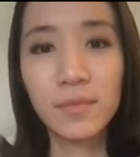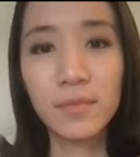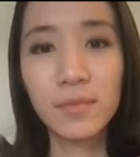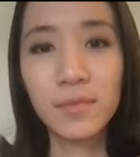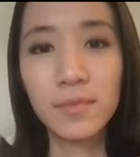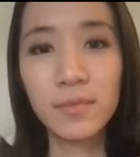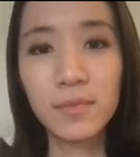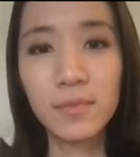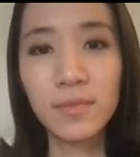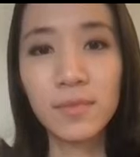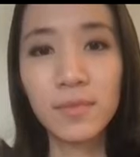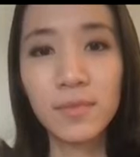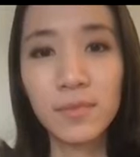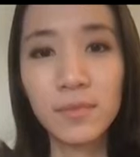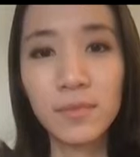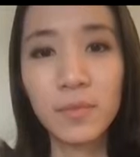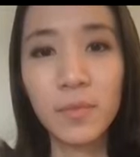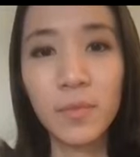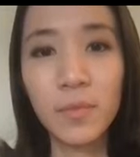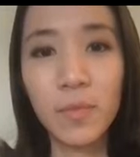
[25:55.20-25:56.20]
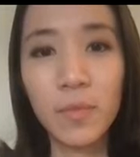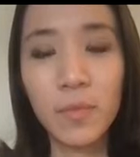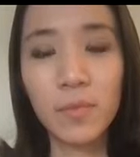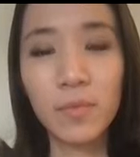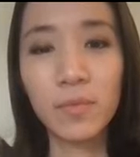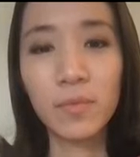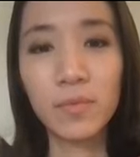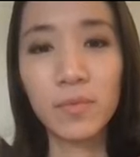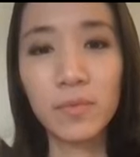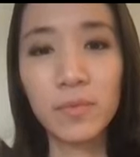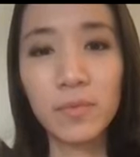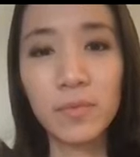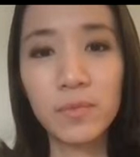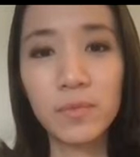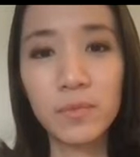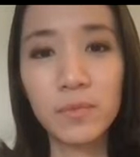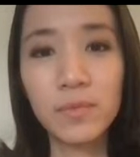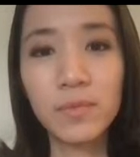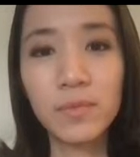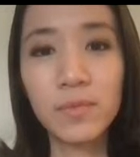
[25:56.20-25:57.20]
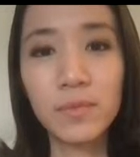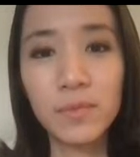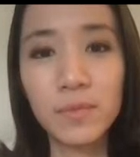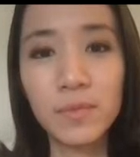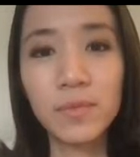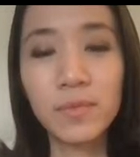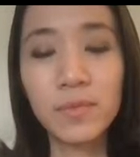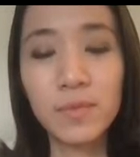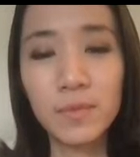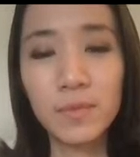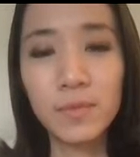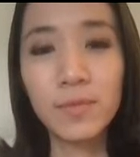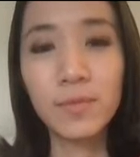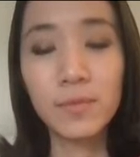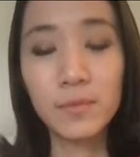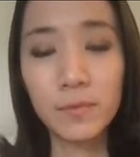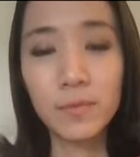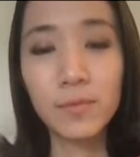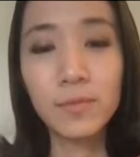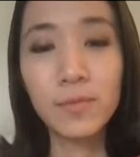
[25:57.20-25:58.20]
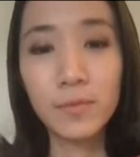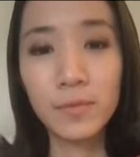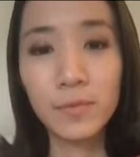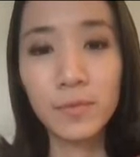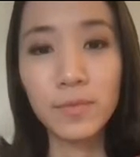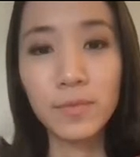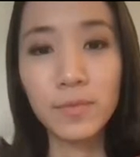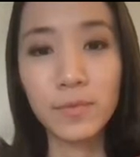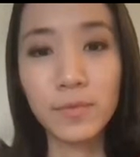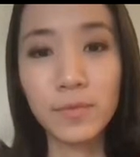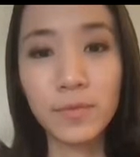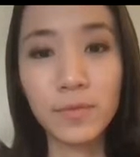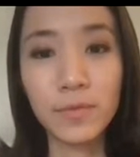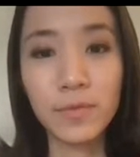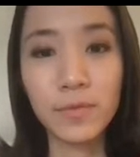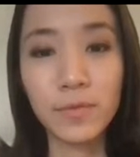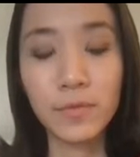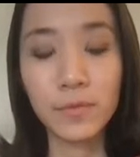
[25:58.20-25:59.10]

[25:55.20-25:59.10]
(silent)